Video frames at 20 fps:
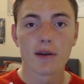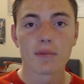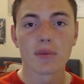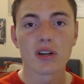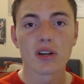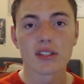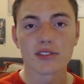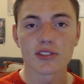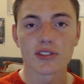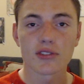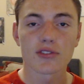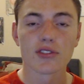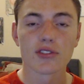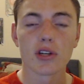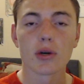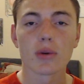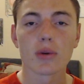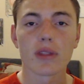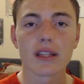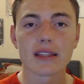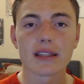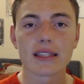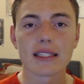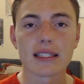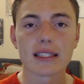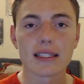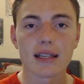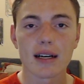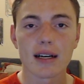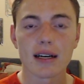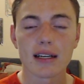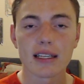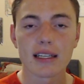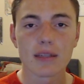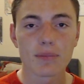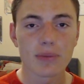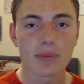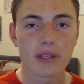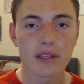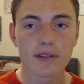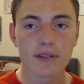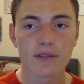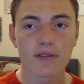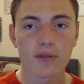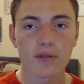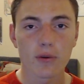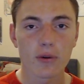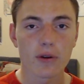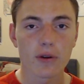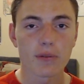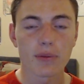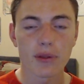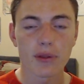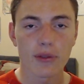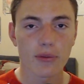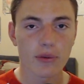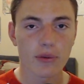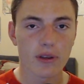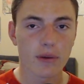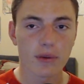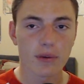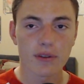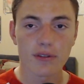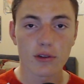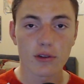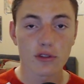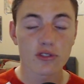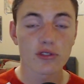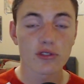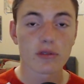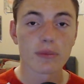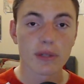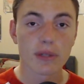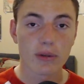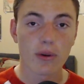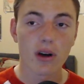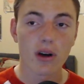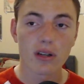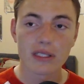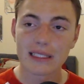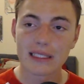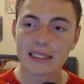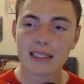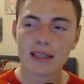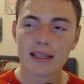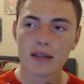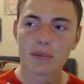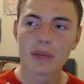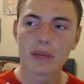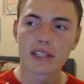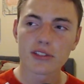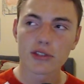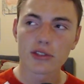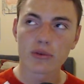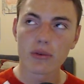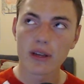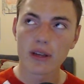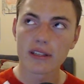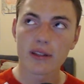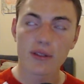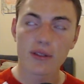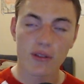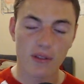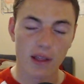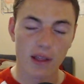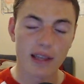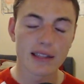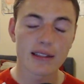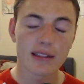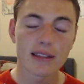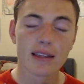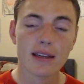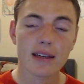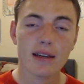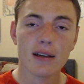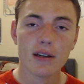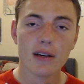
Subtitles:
But just know that the MP4, MP3, whatever, the streaming quality may degrade it slightly,